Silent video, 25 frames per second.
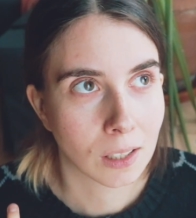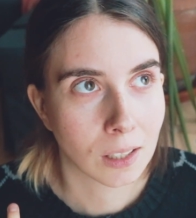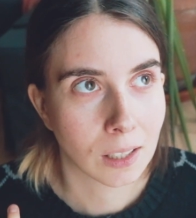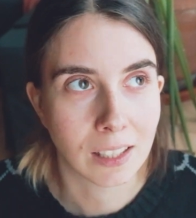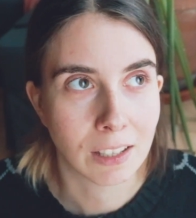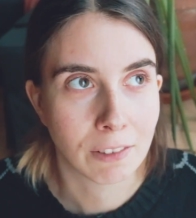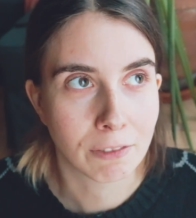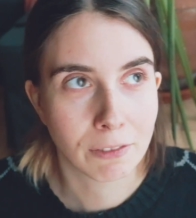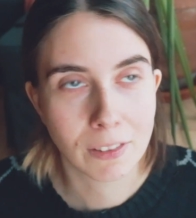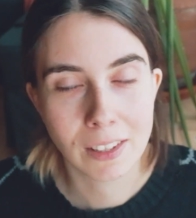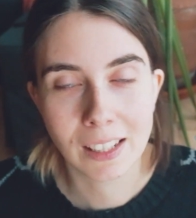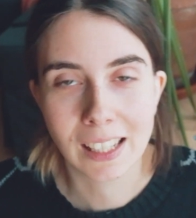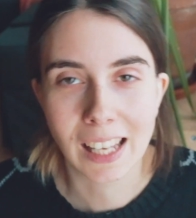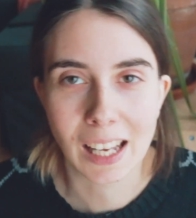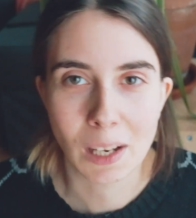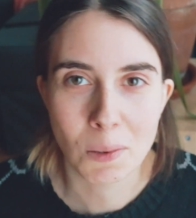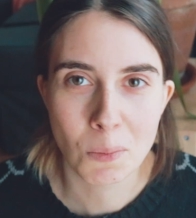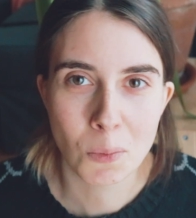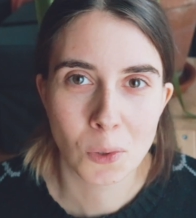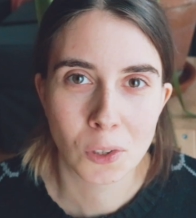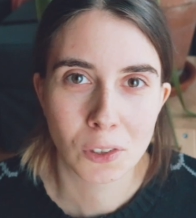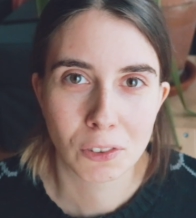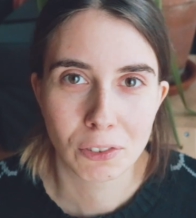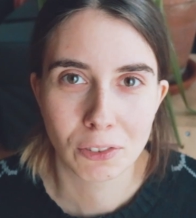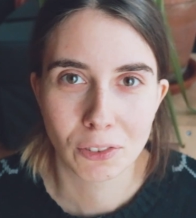if the
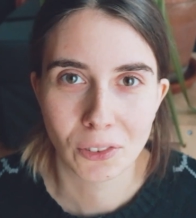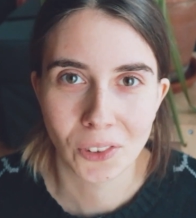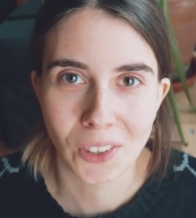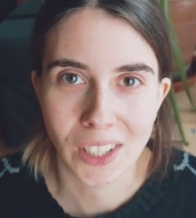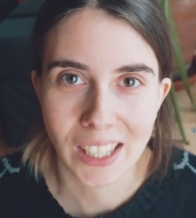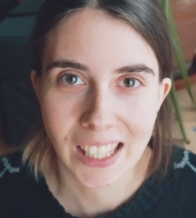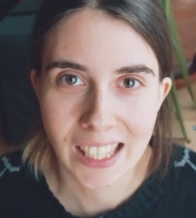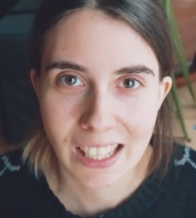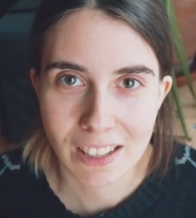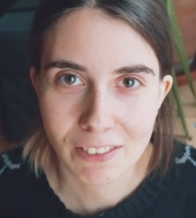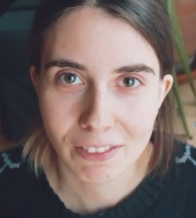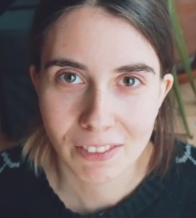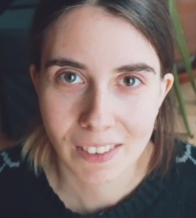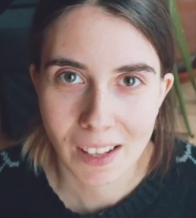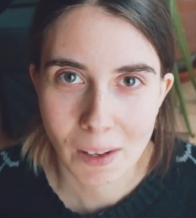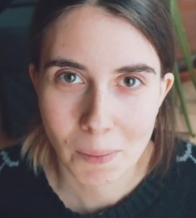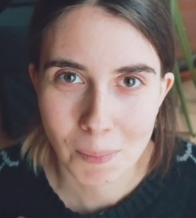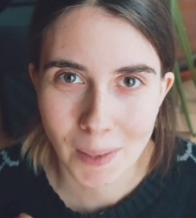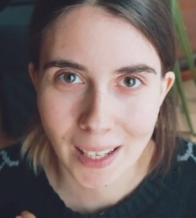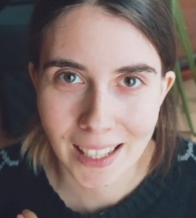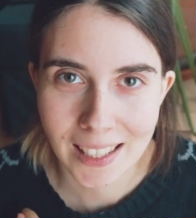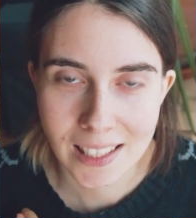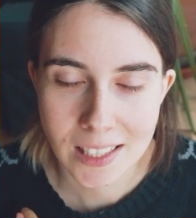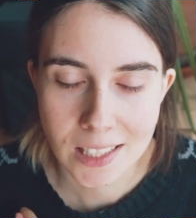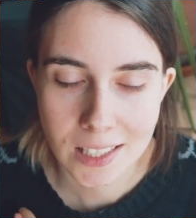game were free, if that
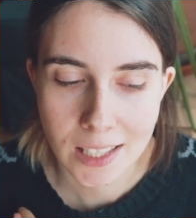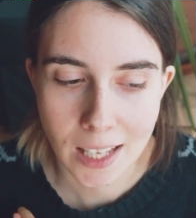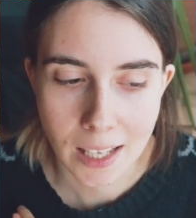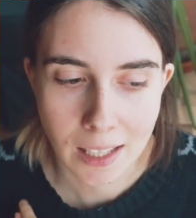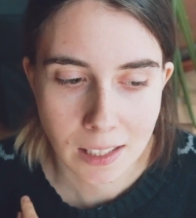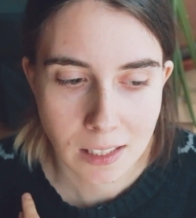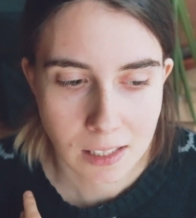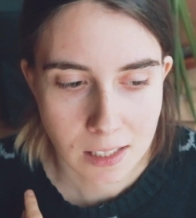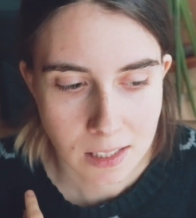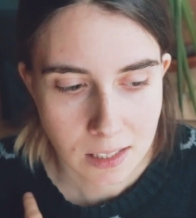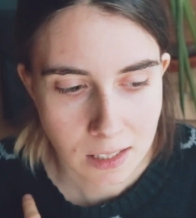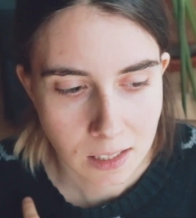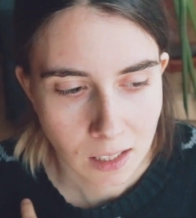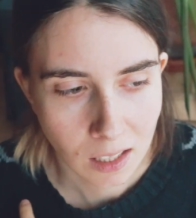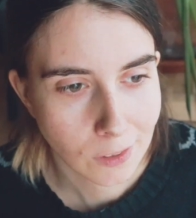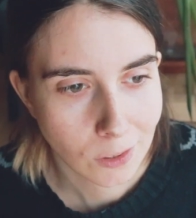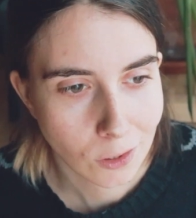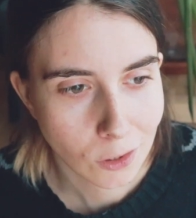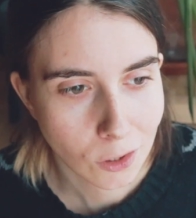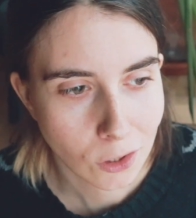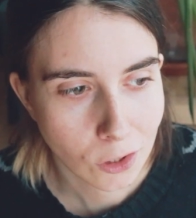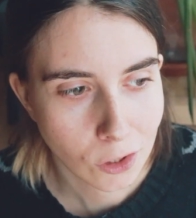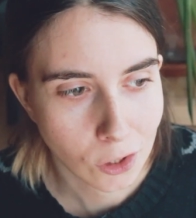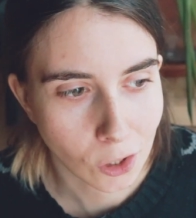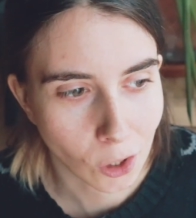makes sense.
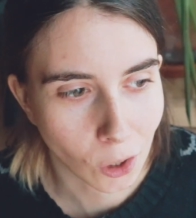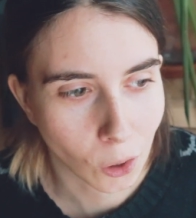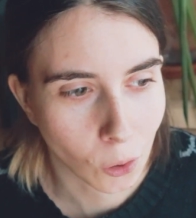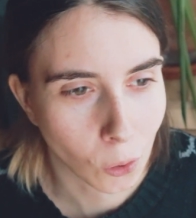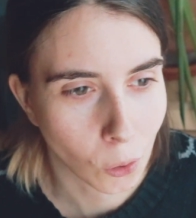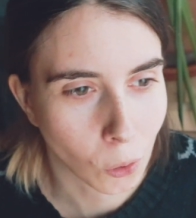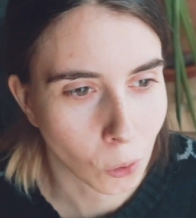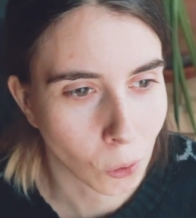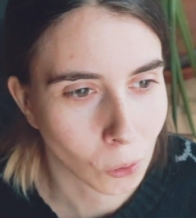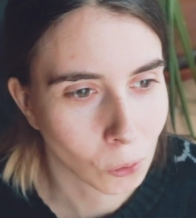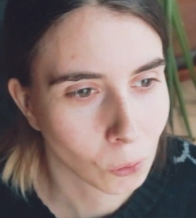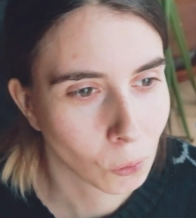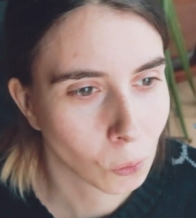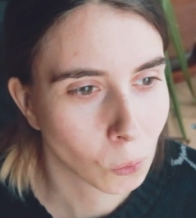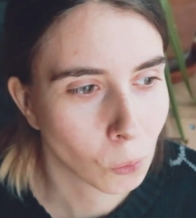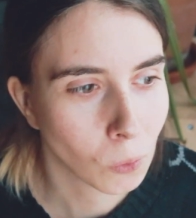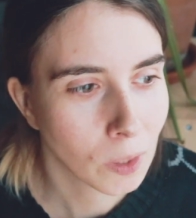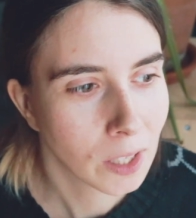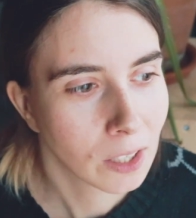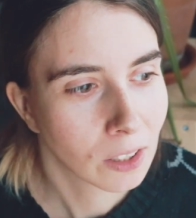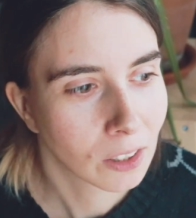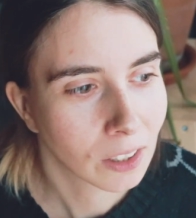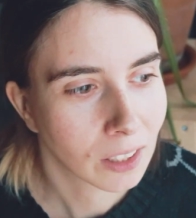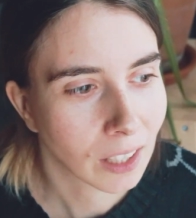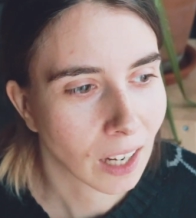So
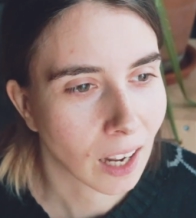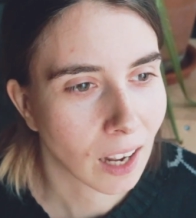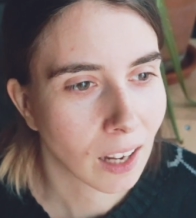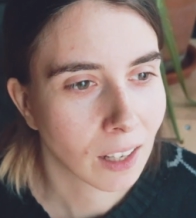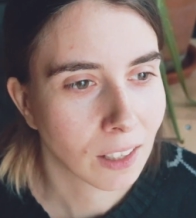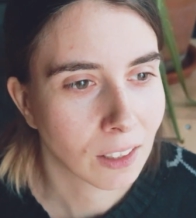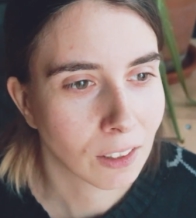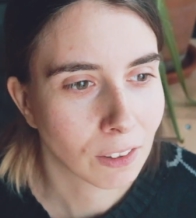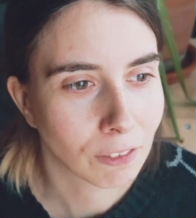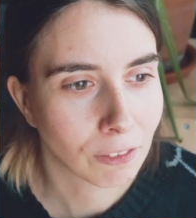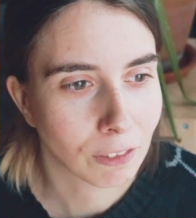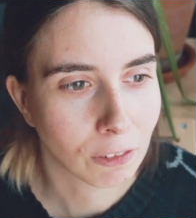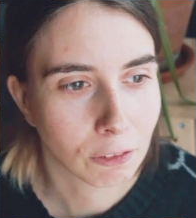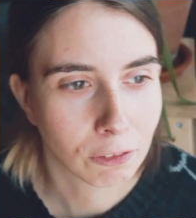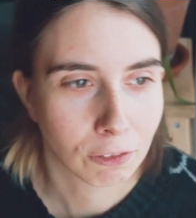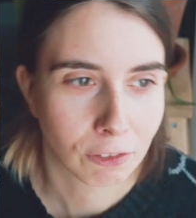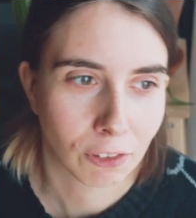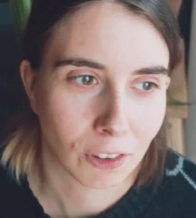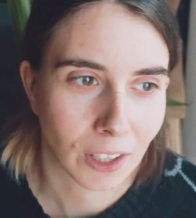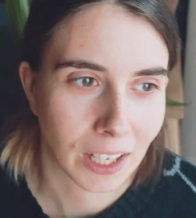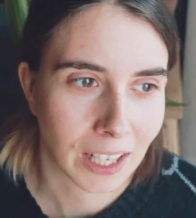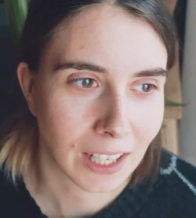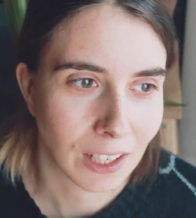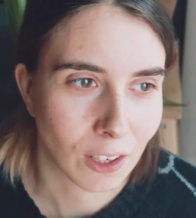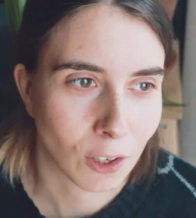we are kind of
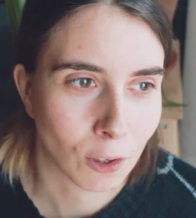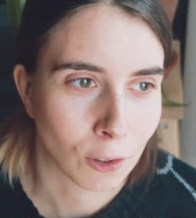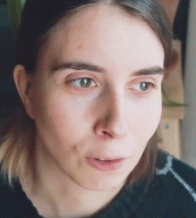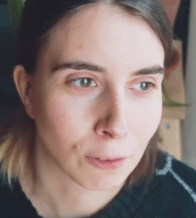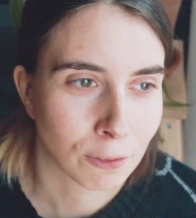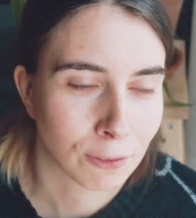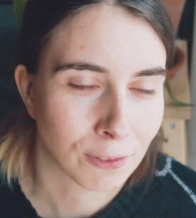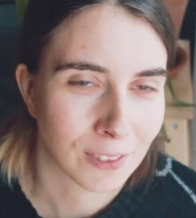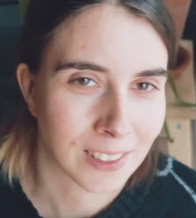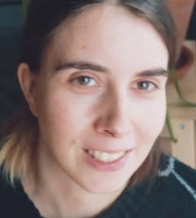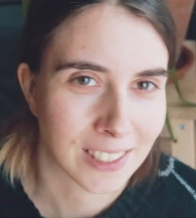afraid of